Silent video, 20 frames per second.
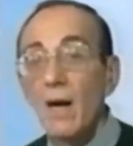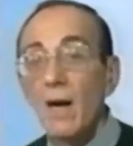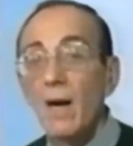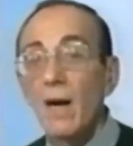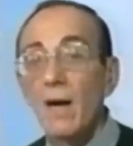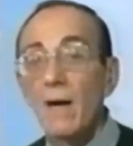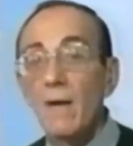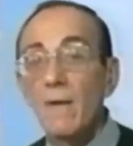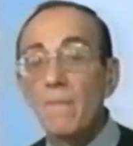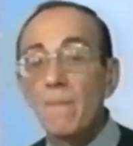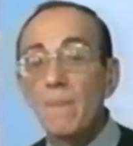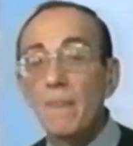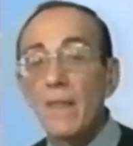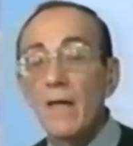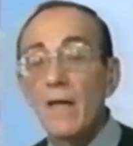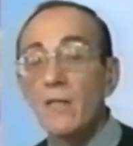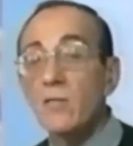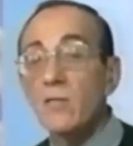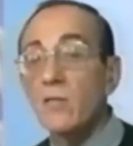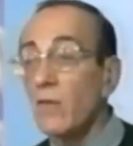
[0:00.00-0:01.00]

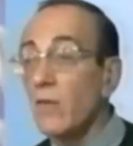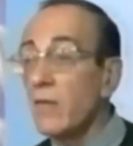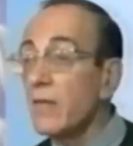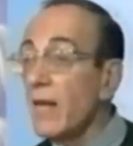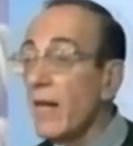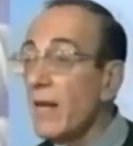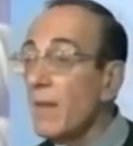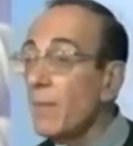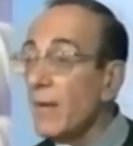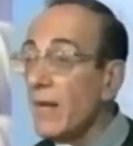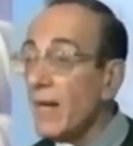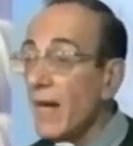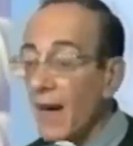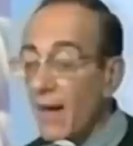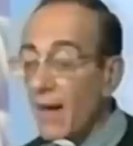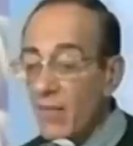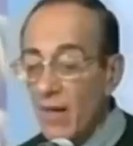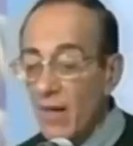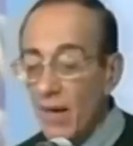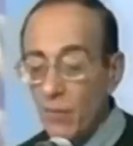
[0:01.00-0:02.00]
Um, so the day
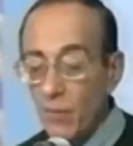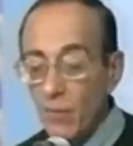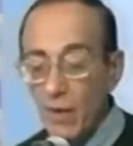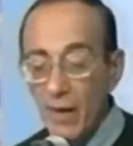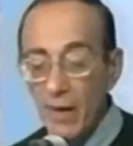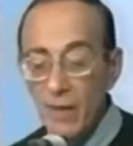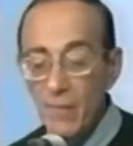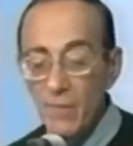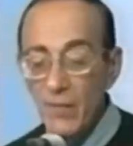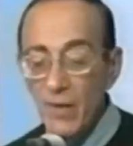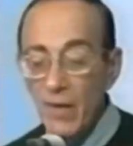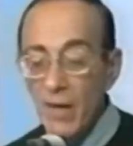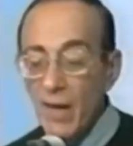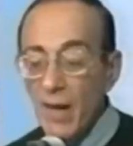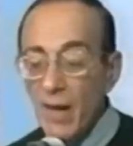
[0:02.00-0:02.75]
began that way.